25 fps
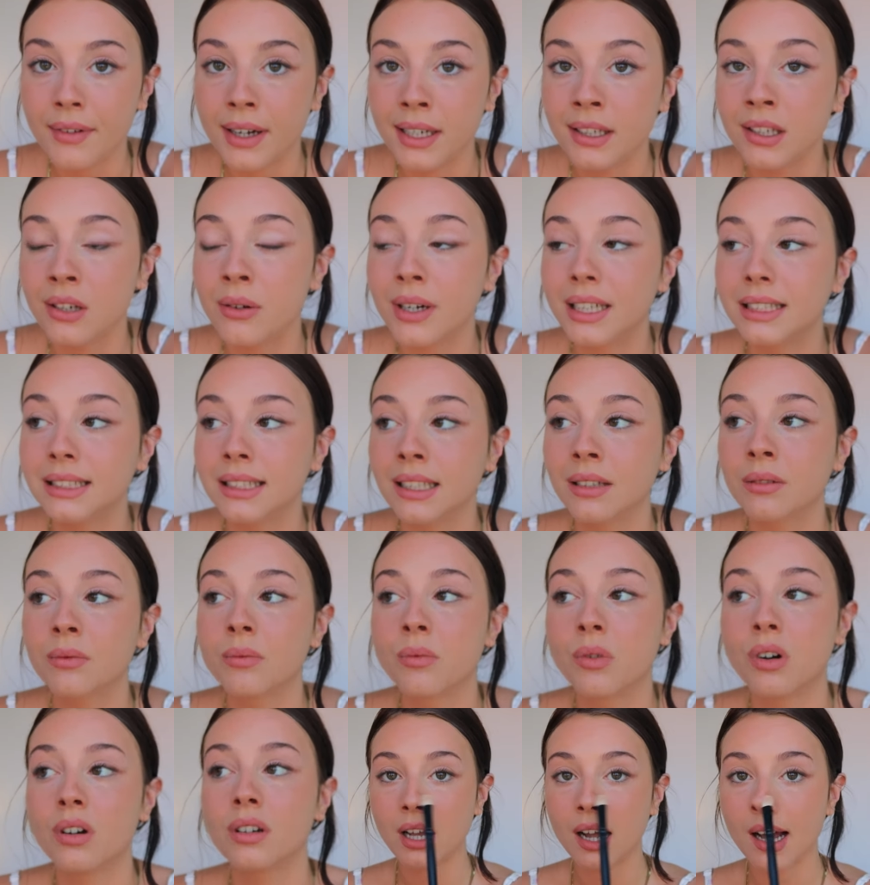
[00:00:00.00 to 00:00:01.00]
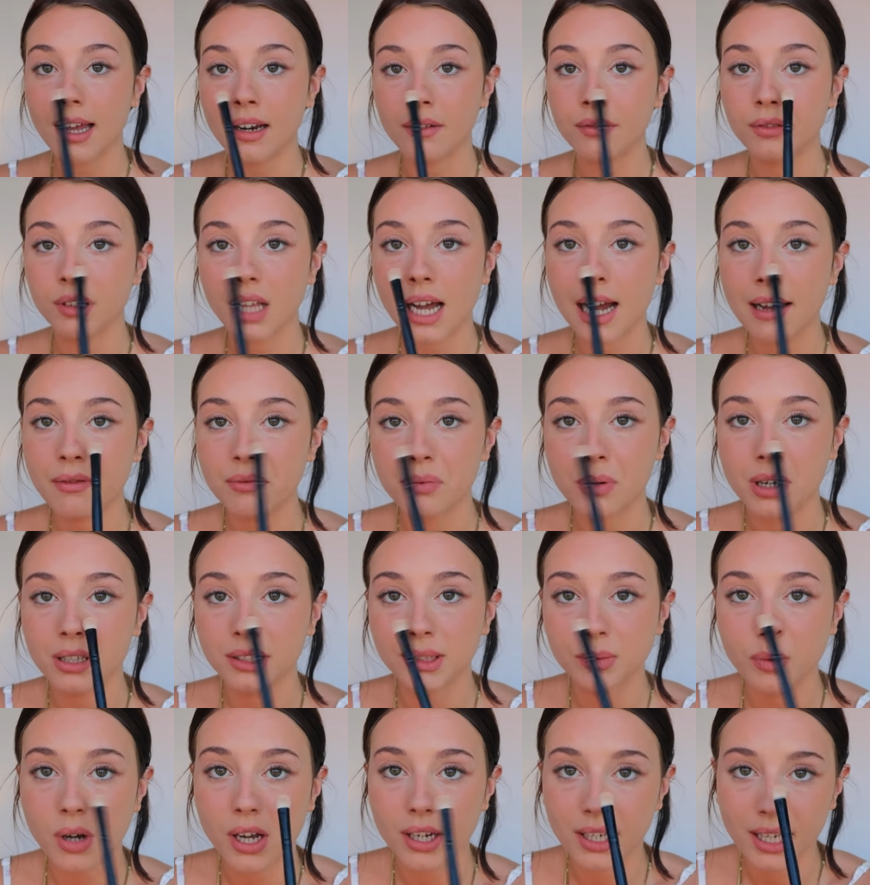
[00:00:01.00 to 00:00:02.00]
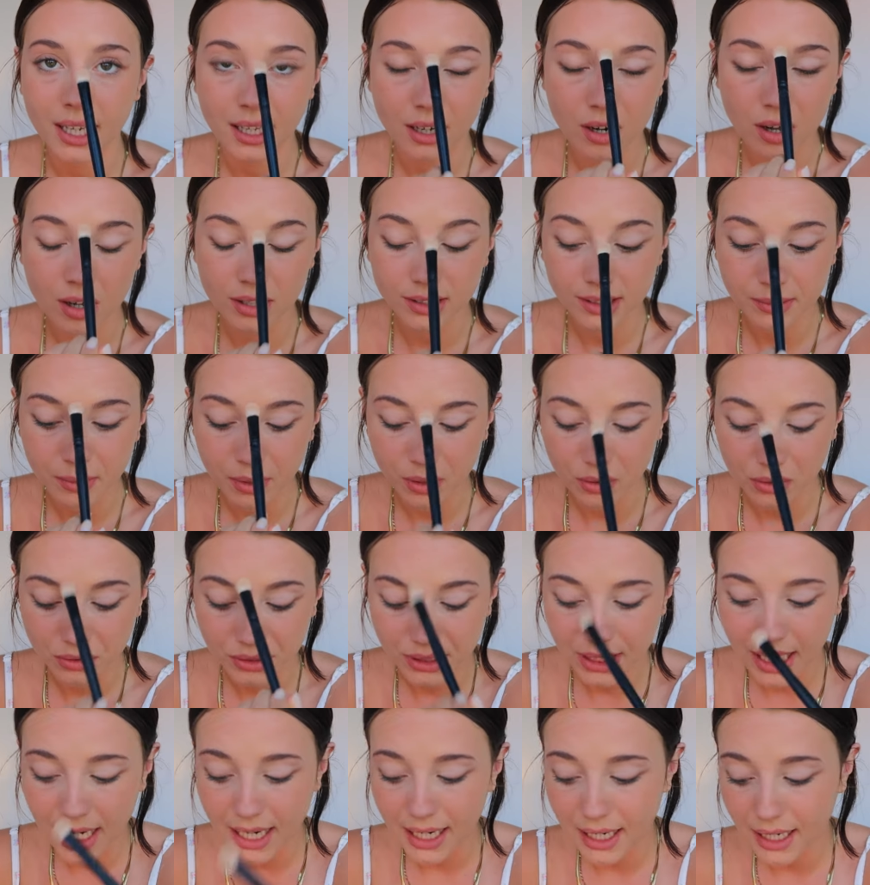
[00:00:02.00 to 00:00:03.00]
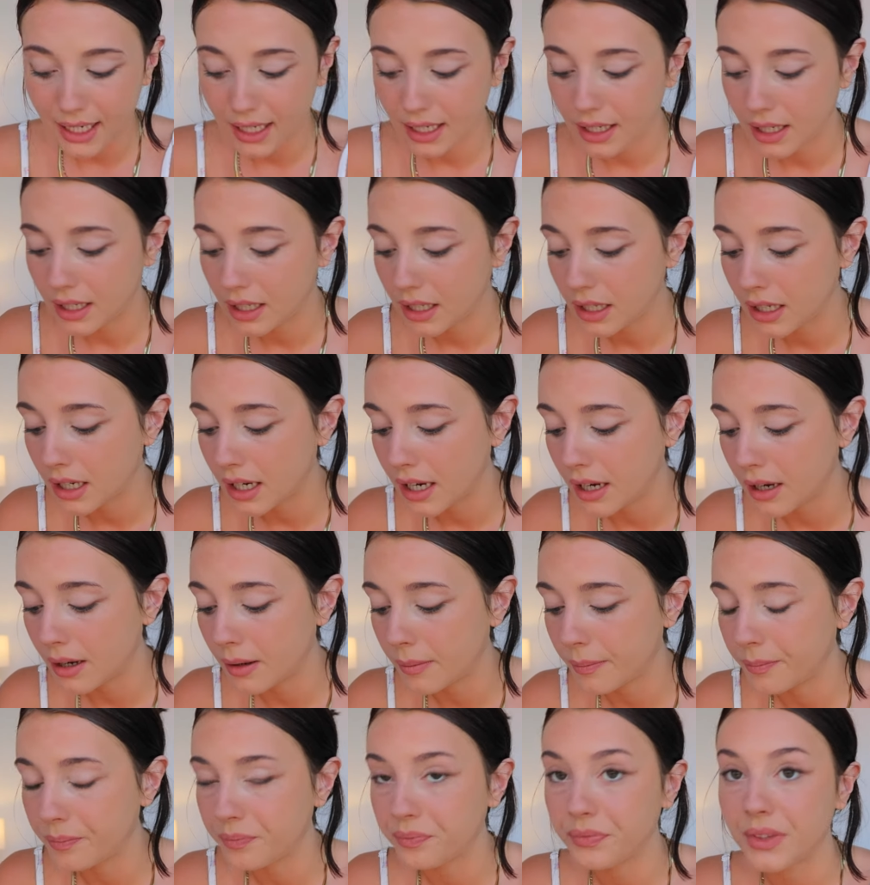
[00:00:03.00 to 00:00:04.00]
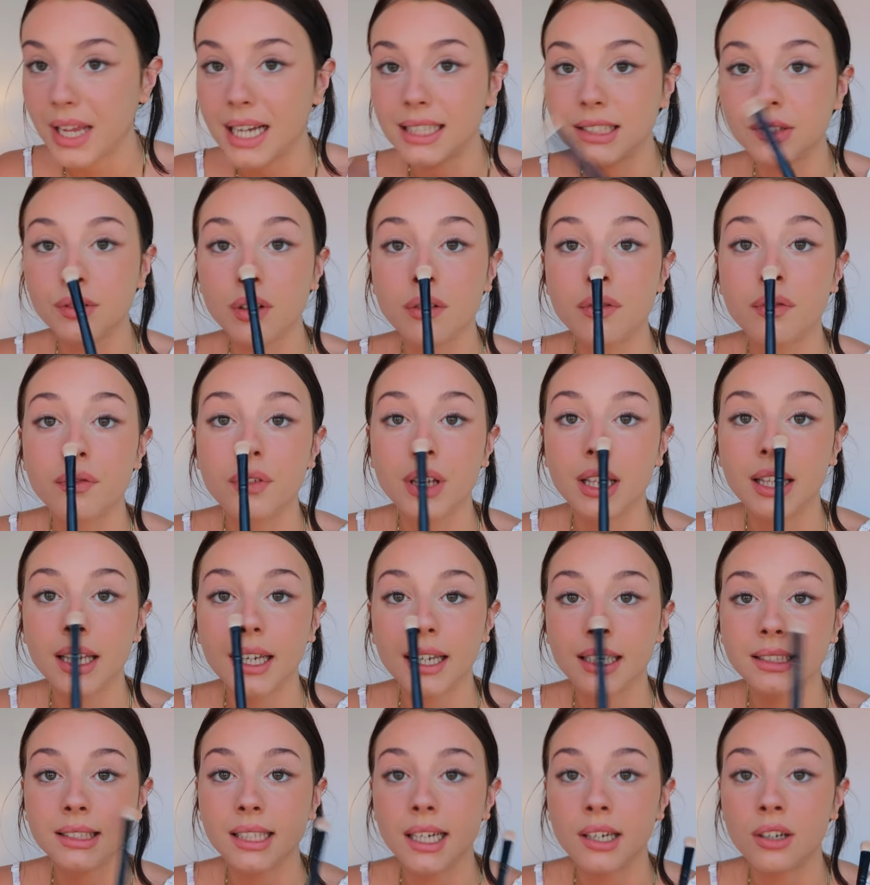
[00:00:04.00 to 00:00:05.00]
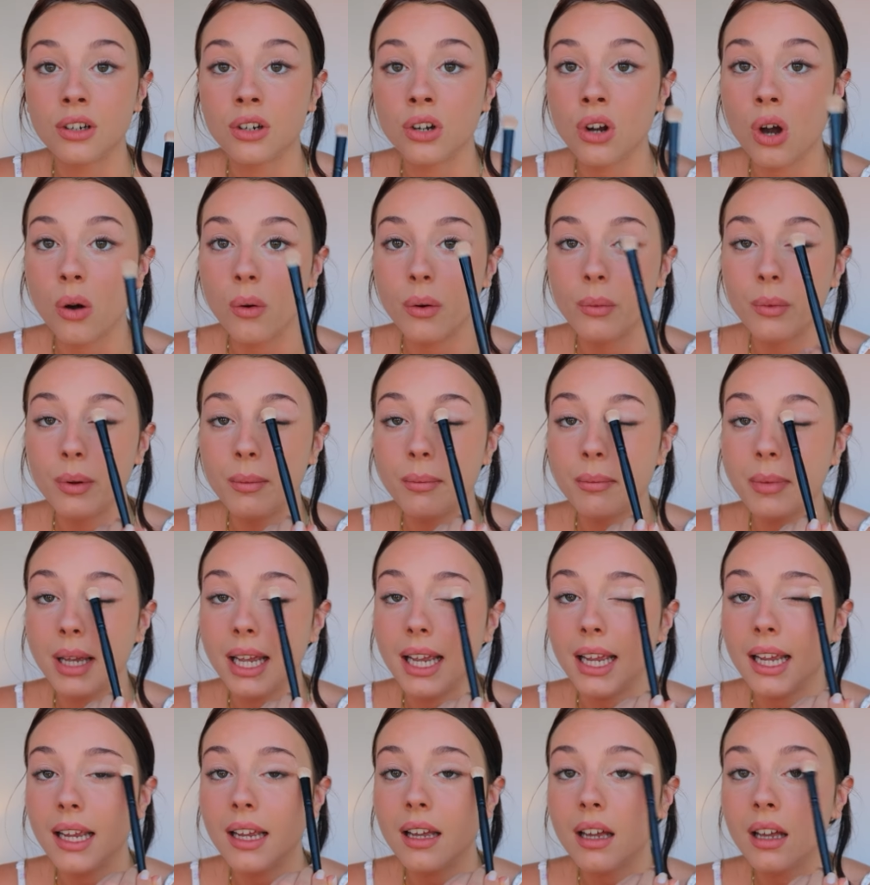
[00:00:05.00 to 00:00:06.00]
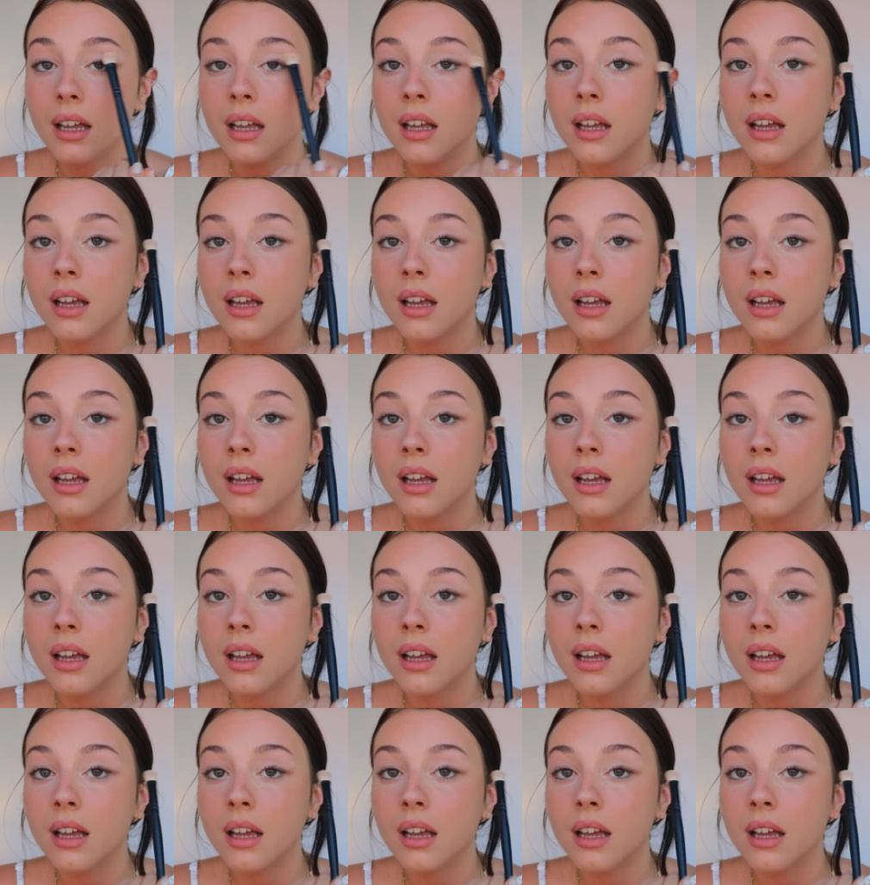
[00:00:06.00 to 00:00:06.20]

I knew I didn't want the kind of life where I was working in a hospital all day, as fulfilling as I know it would be.